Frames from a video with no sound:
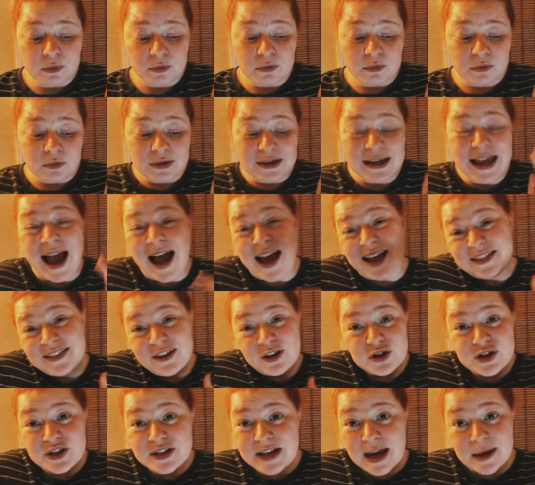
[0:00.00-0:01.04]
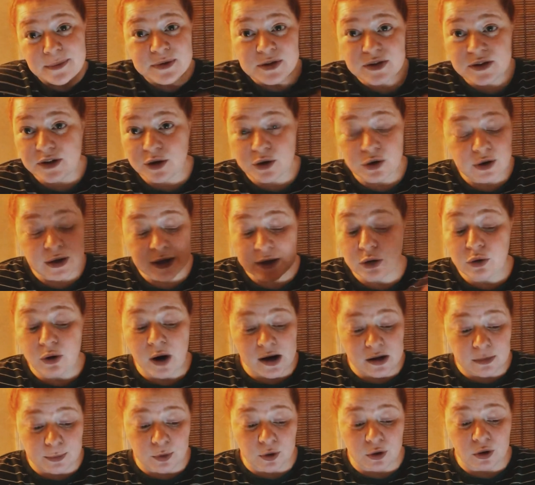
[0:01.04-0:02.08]
yeah, they're just apps. They're
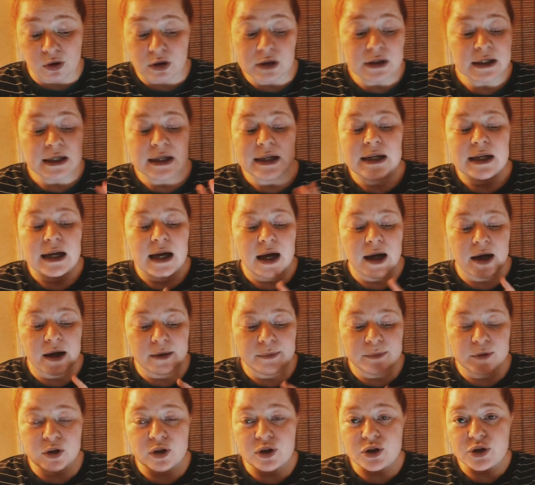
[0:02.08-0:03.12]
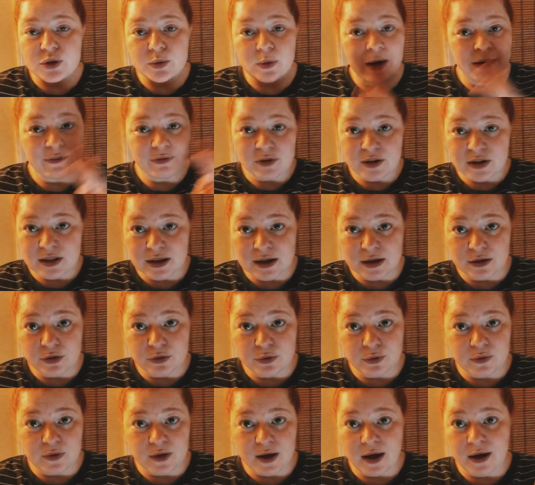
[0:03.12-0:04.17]
incredible. Um, you can do everything
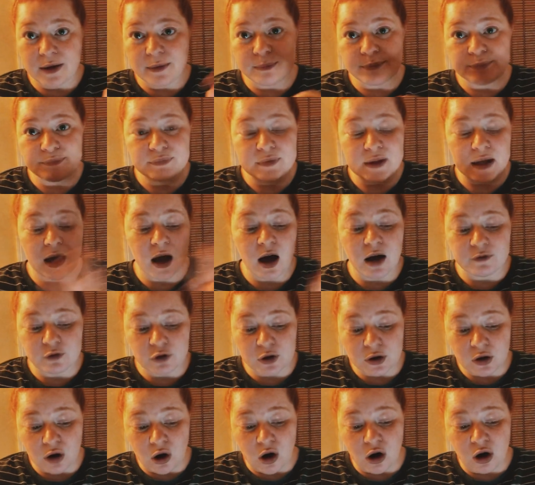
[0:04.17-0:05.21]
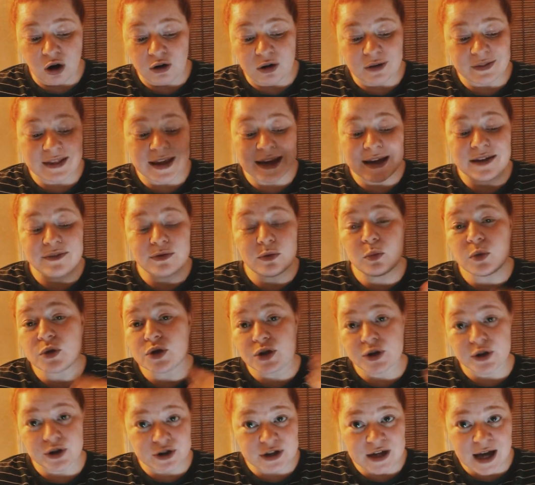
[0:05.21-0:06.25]
through them. They cover it all. They even will do
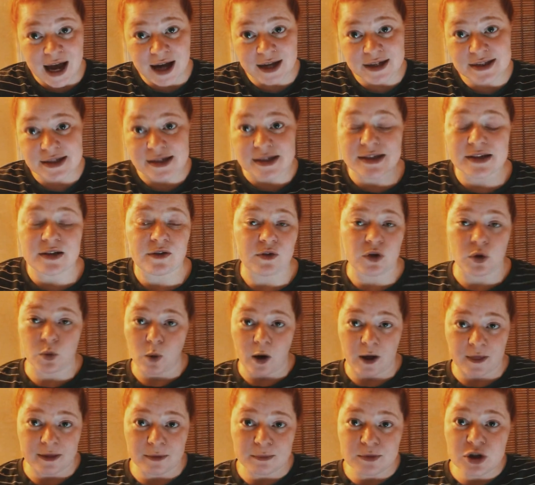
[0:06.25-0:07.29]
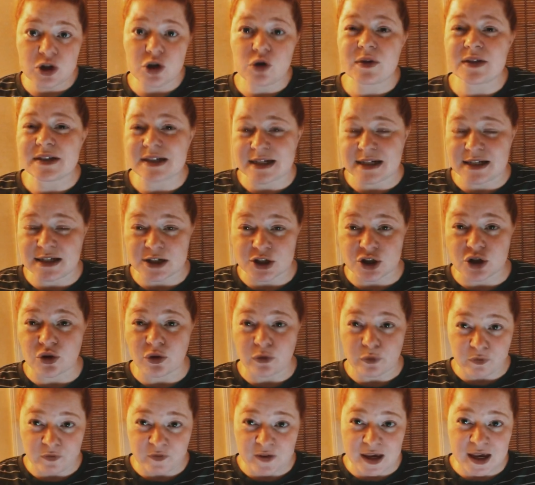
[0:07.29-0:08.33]
your taxes if you want them to. It's an additional
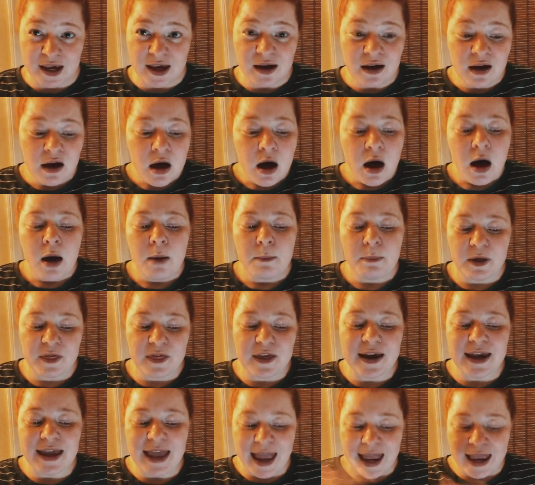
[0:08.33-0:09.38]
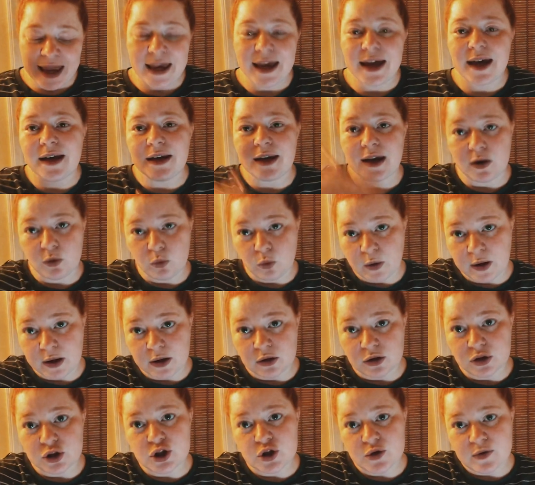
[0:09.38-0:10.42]
fee, but they can and
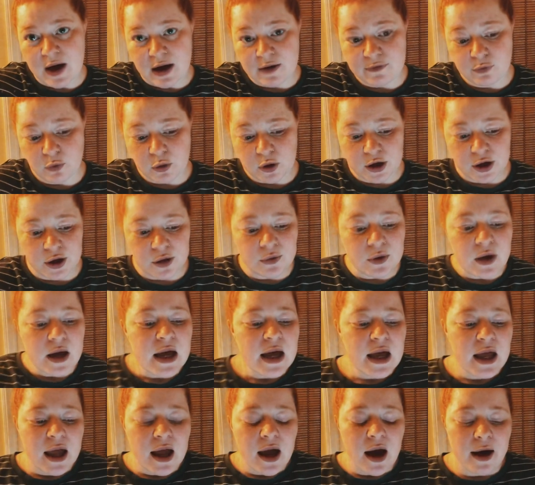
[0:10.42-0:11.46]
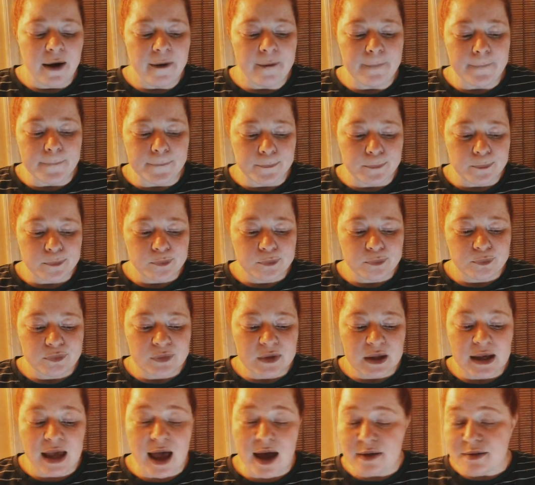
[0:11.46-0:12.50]
will do that for you. Um,
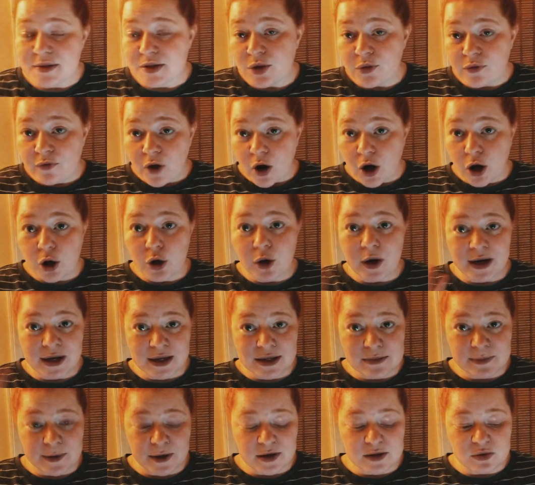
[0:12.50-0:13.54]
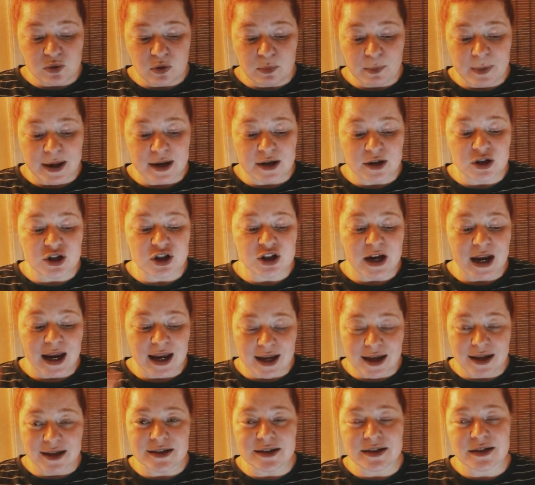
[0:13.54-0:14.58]
yeah, so far, great experience with Bench
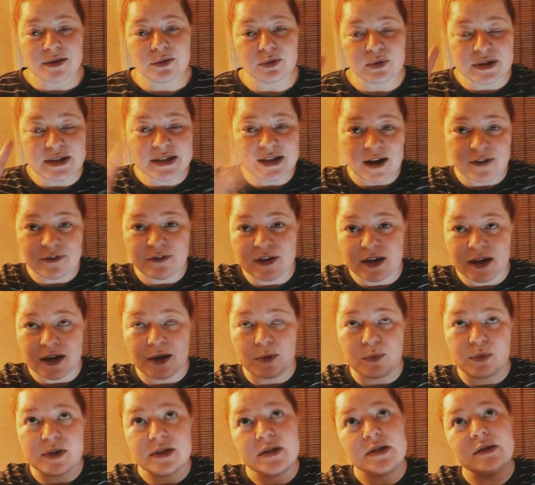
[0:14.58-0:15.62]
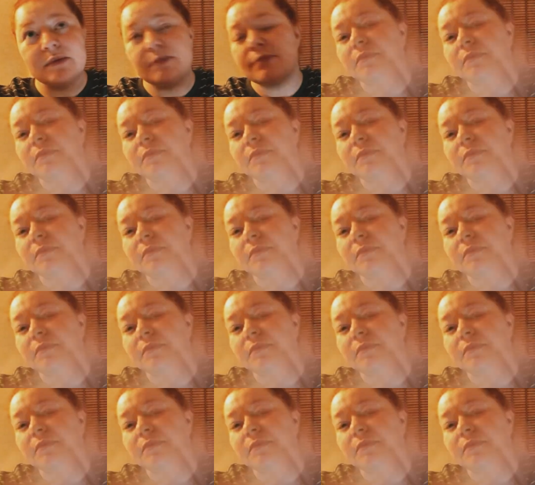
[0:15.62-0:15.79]
and with Stephanie was,